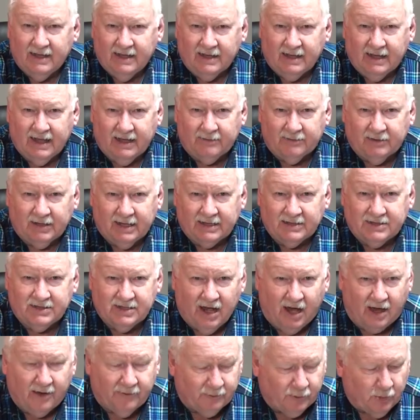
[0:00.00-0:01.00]
leveling
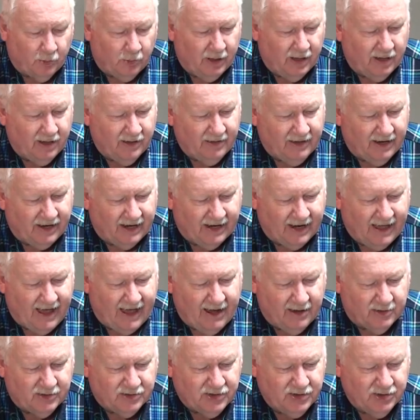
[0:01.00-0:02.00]
software that
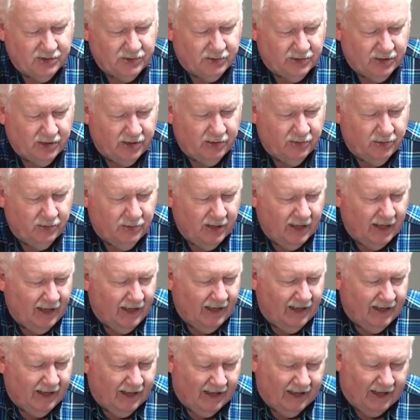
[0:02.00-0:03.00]
allows you to,
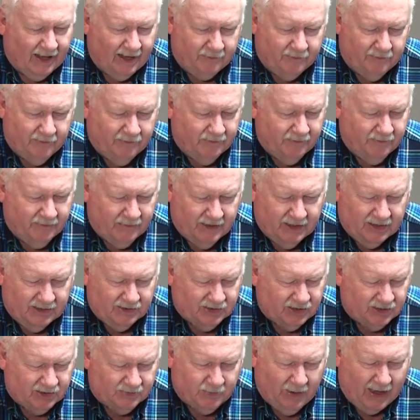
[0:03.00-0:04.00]
uh,
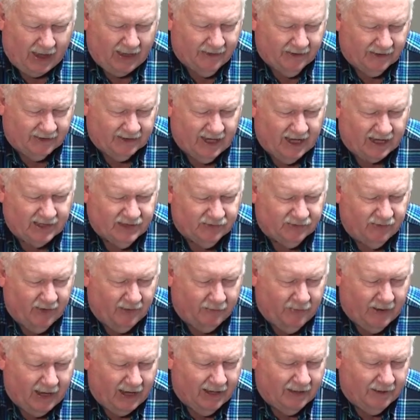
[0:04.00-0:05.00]
just by the touch
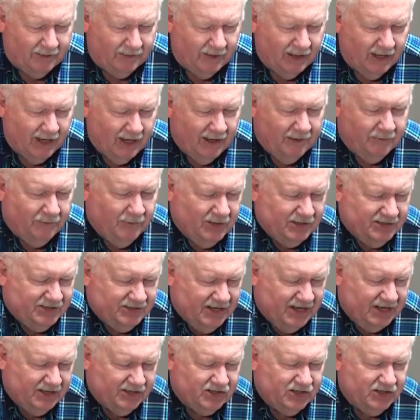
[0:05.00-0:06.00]
of a button,
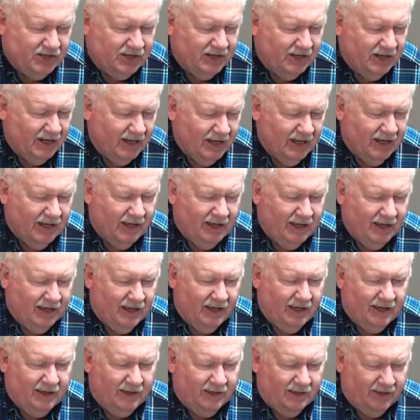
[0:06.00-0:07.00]
position
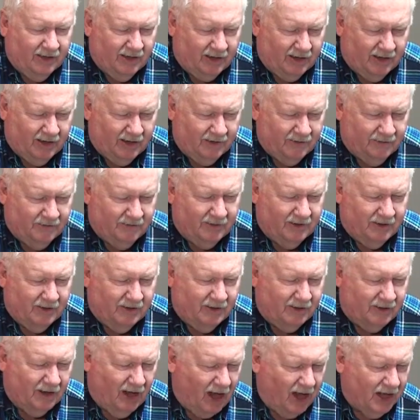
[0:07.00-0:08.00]
the
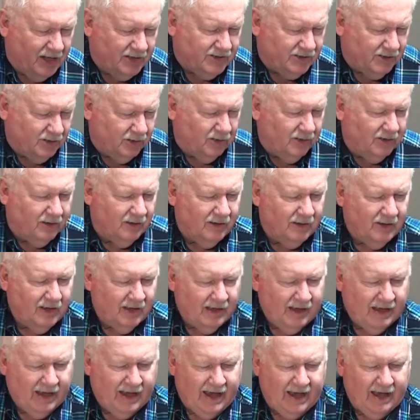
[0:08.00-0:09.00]
nozzle
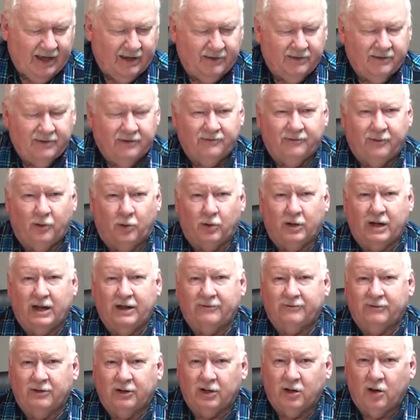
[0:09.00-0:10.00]
at four
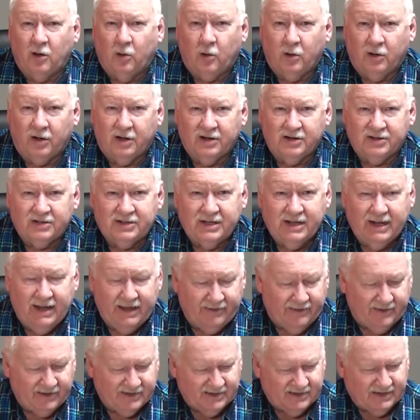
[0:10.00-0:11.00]
different corners and
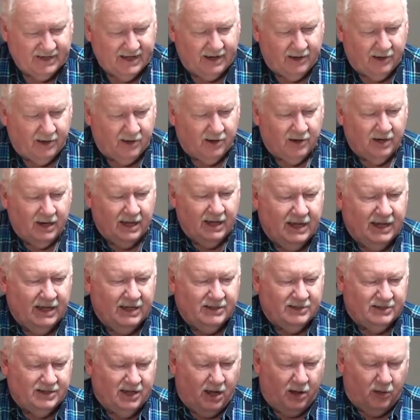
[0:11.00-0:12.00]
in the center
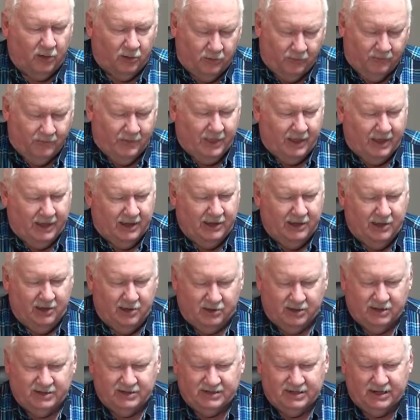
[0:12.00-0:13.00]
so you
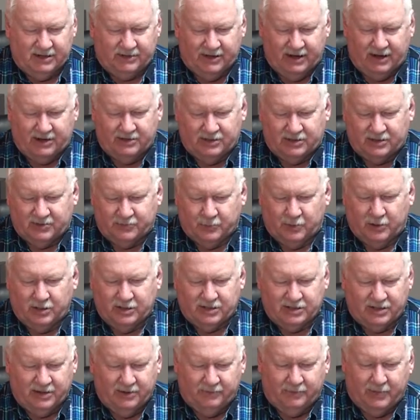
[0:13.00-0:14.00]
can sit there and just
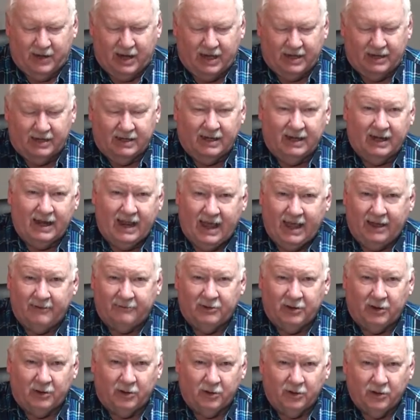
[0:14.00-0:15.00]
push the button and
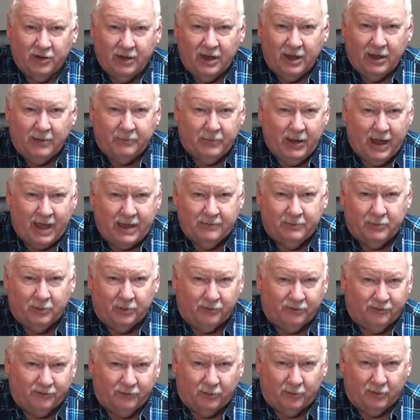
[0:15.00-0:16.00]
have your
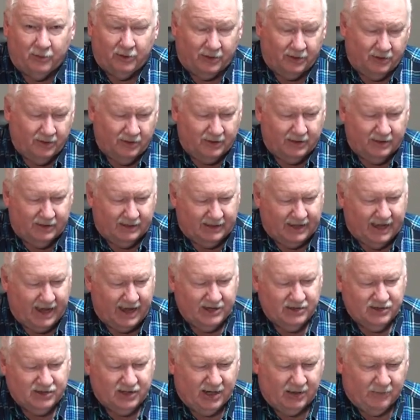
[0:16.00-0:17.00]
paper for
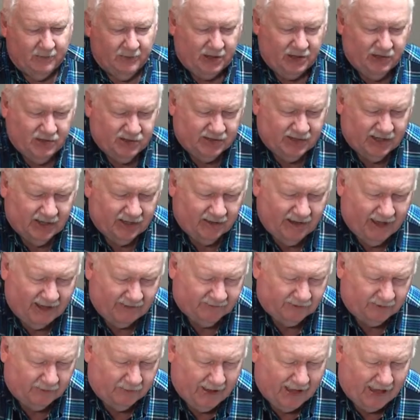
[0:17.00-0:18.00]
gauging it but you still
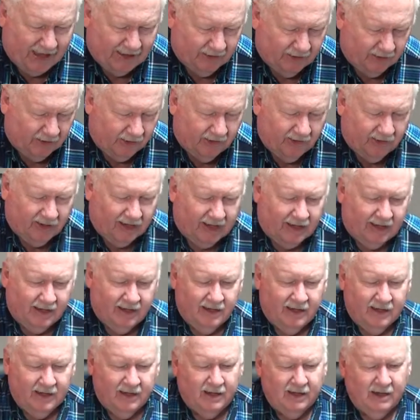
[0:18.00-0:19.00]
have to manually
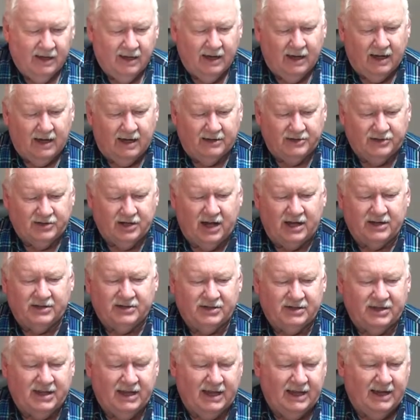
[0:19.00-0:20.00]

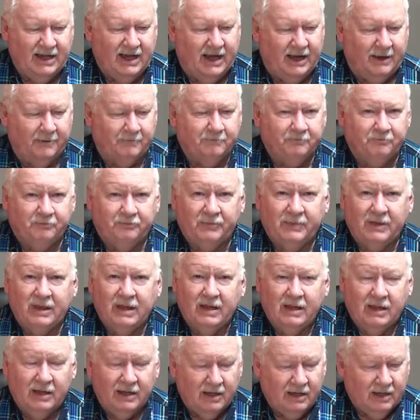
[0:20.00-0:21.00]
adjust the um,
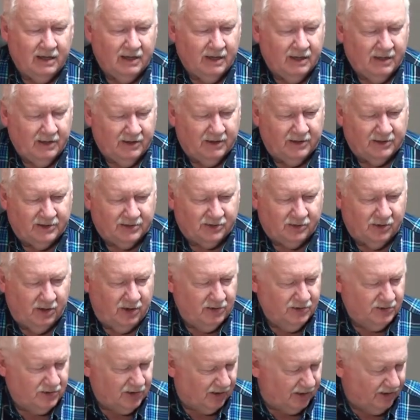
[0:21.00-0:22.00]
the
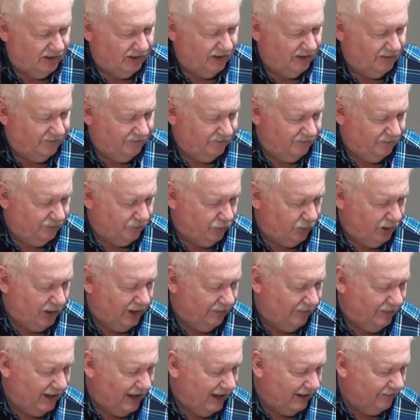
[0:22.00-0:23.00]
screws on the
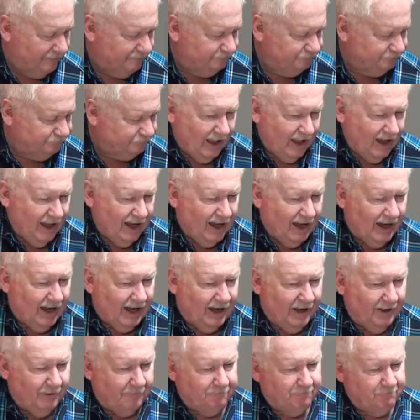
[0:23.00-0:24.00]
print bed.
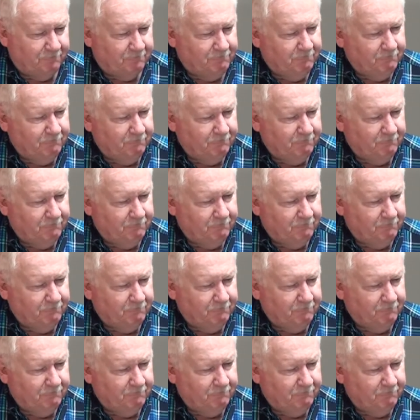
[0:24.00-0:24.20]
Um,